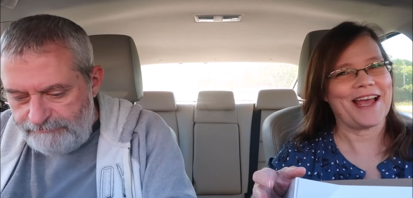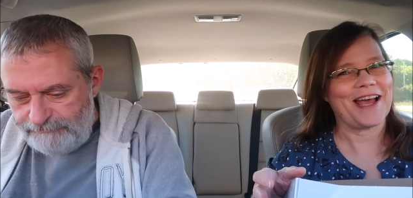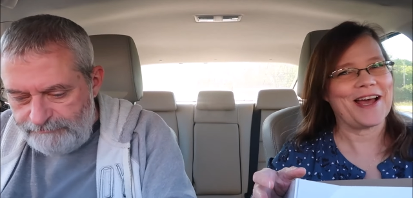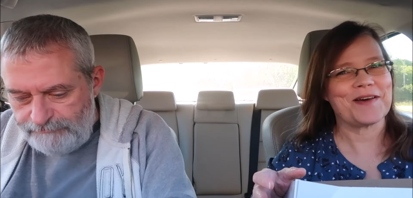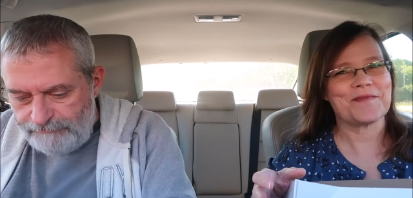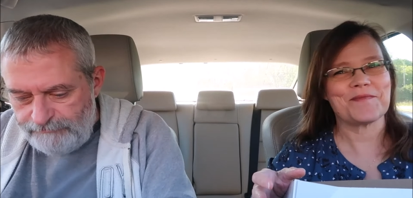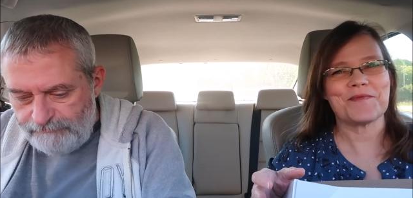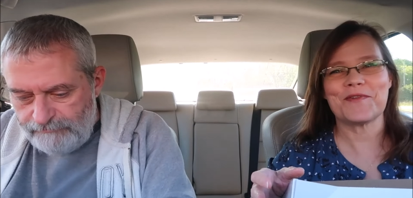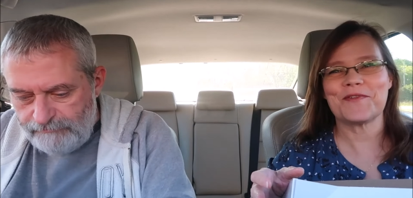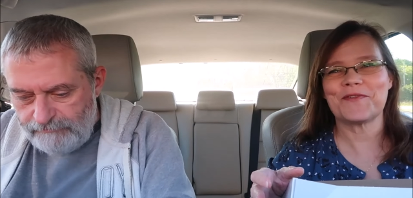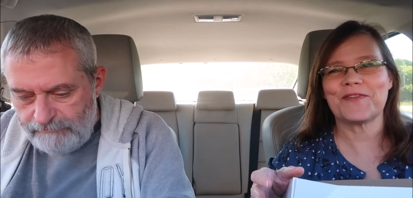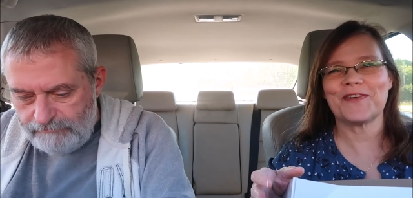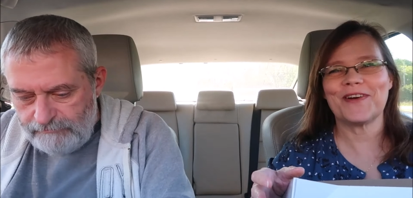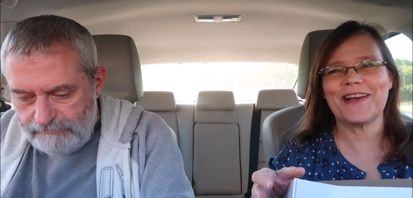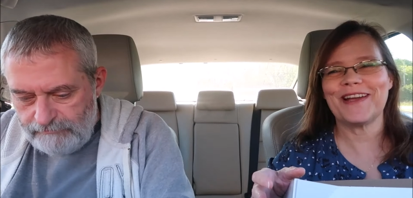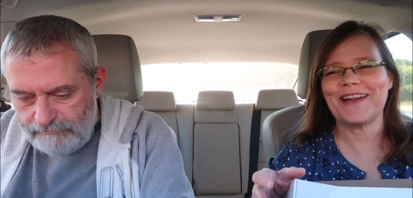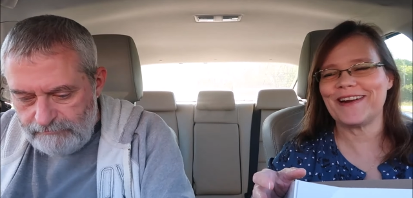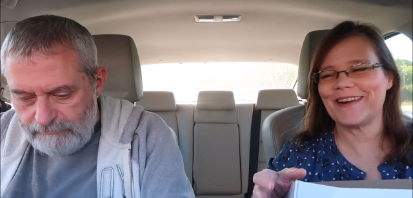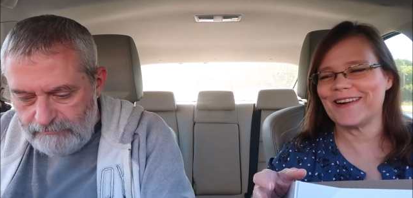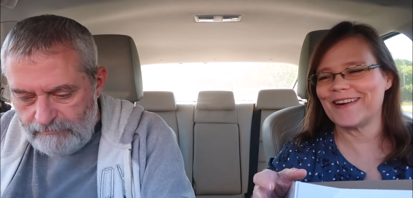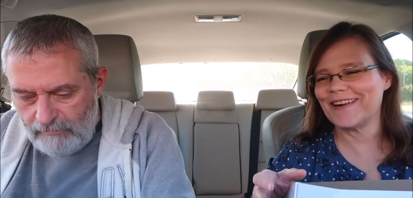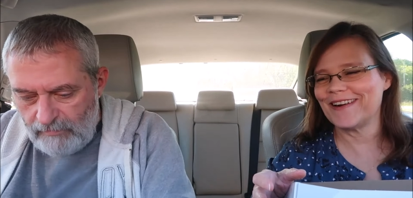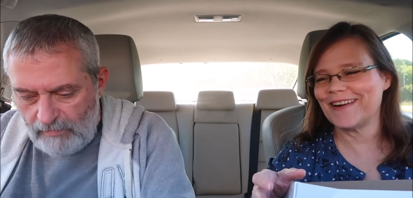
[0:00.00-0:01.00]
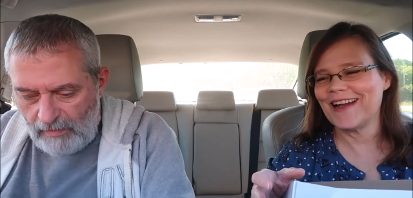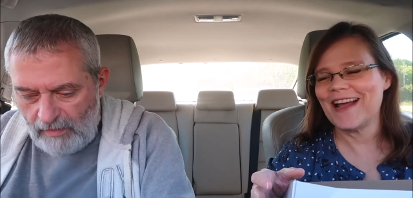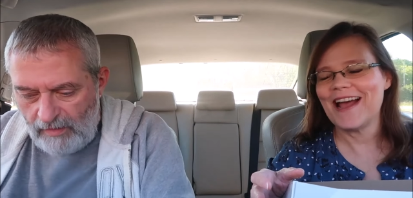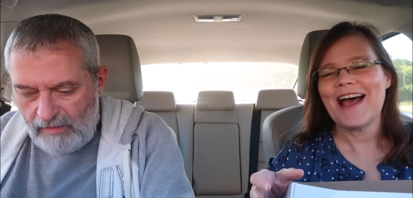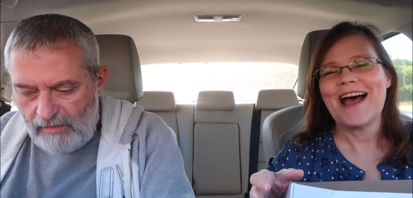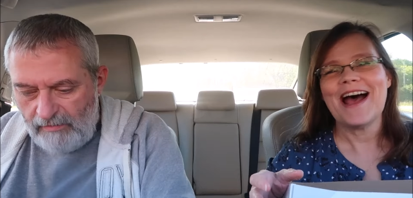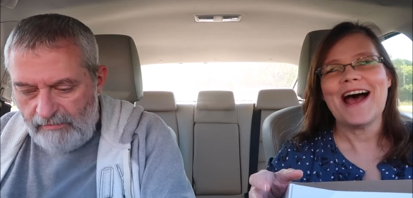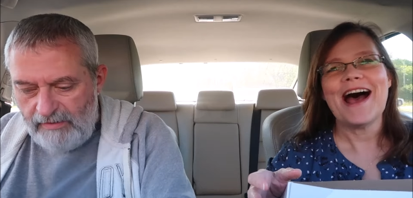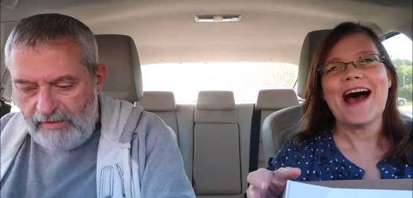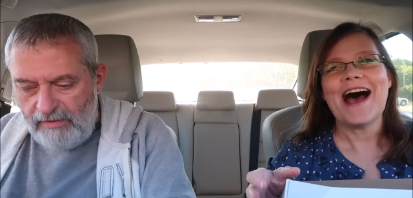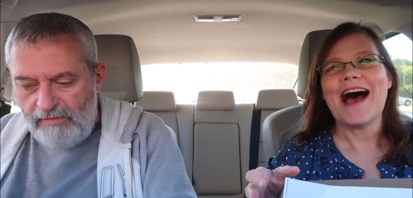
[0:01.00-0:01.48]
Speaker 1: Apple fritter. No,
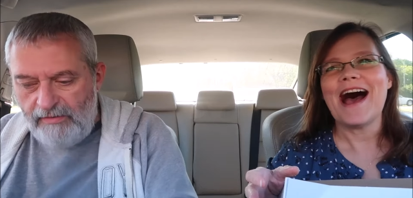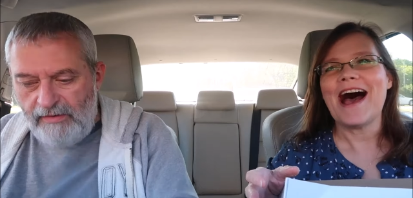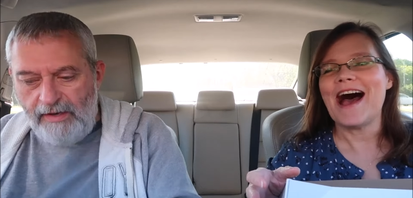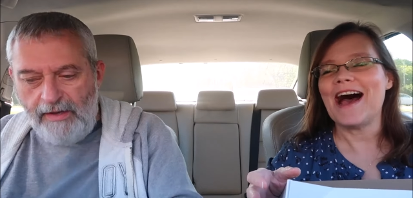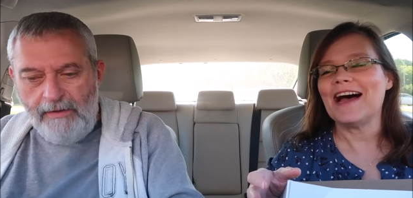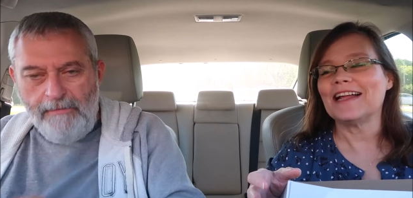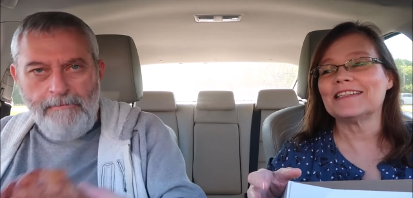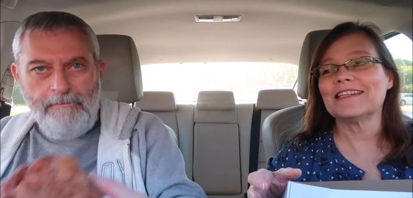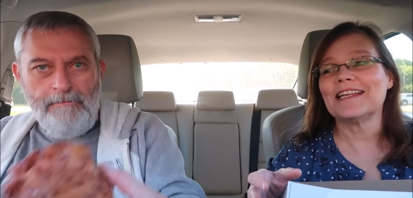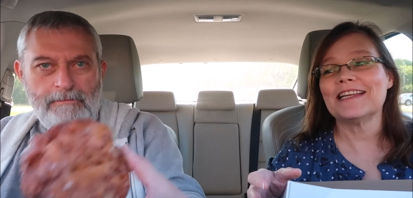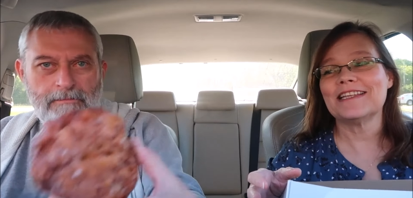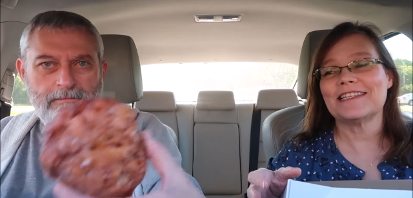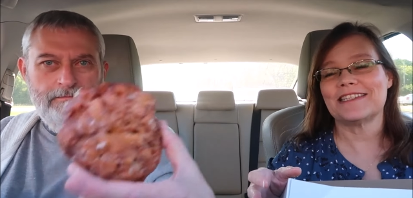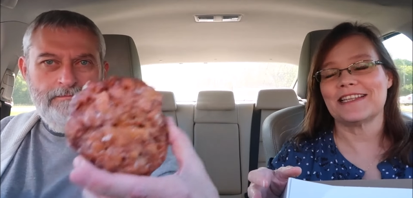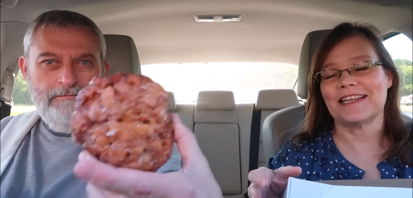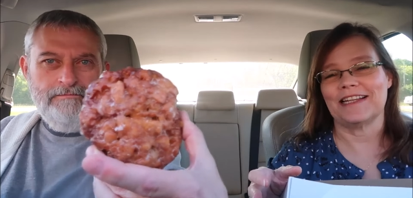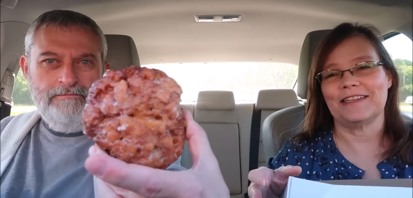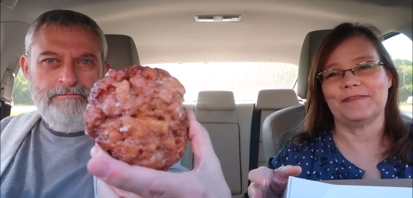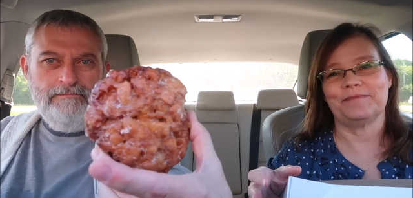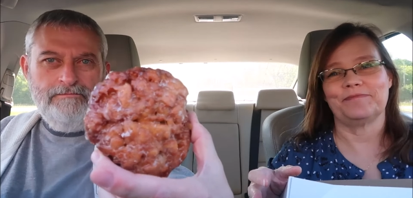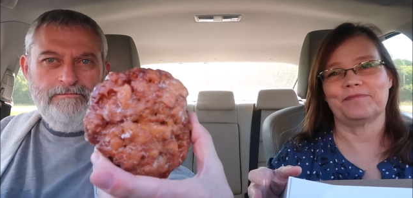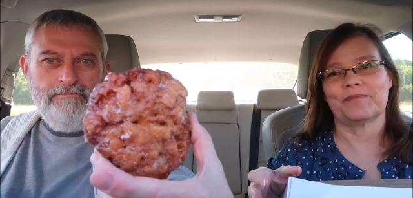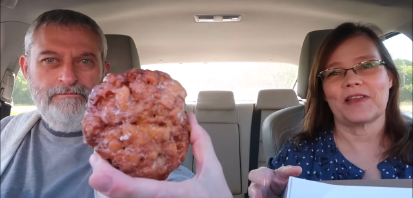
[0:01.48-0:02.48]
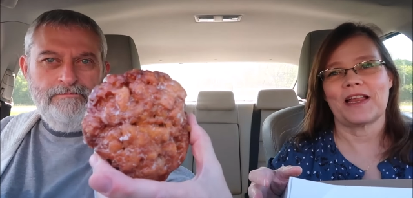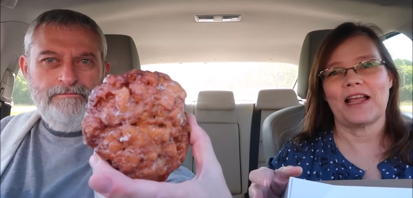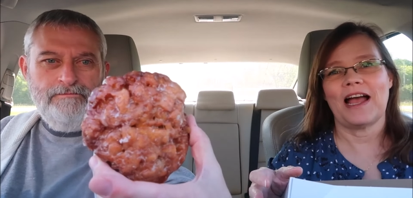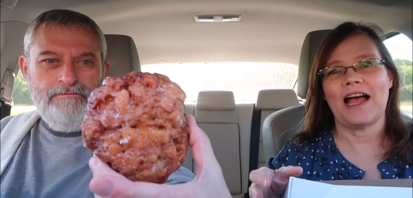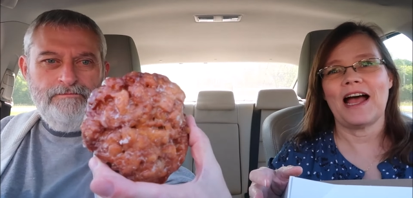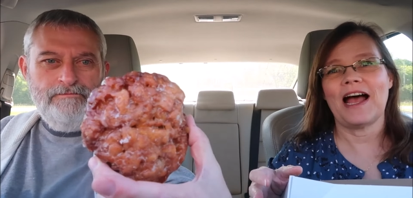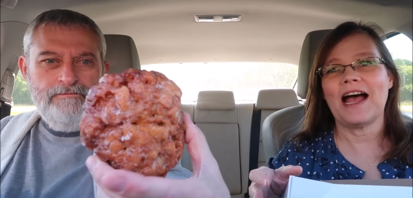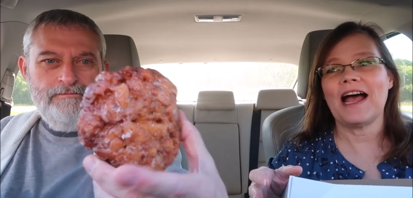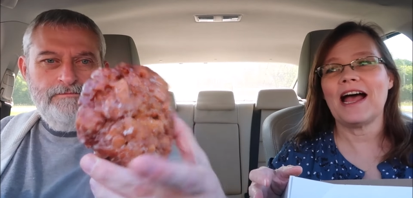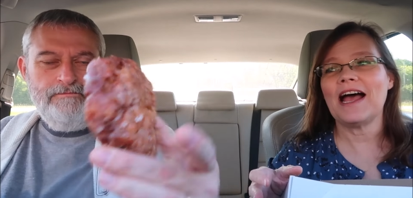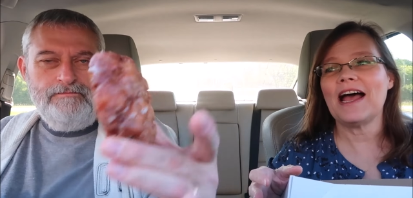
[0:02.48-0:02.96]
let me hold it up. Listen,
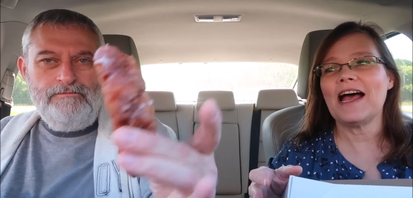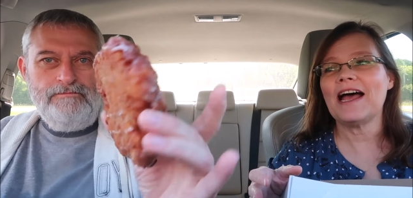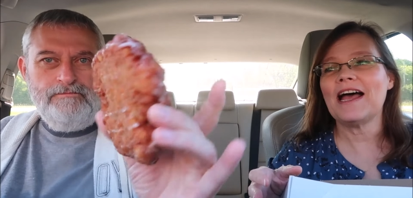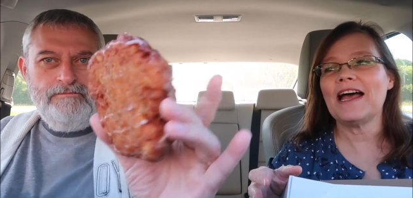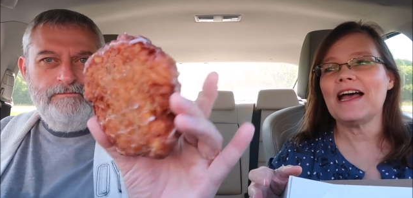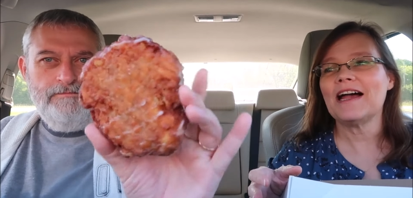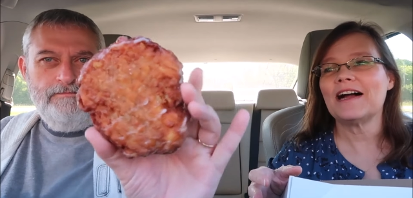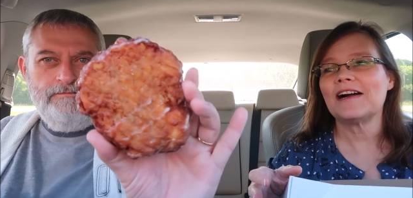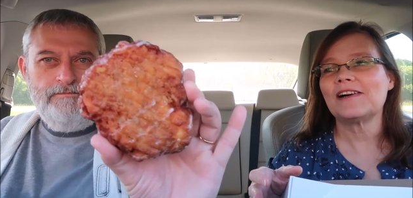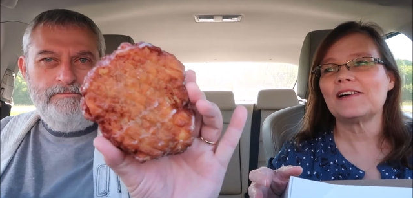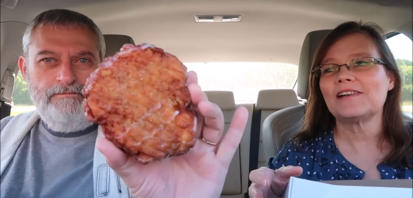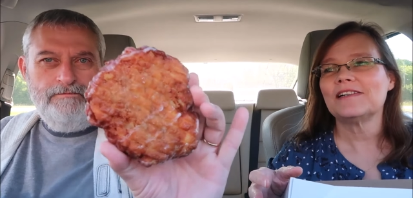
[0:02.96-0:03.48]
I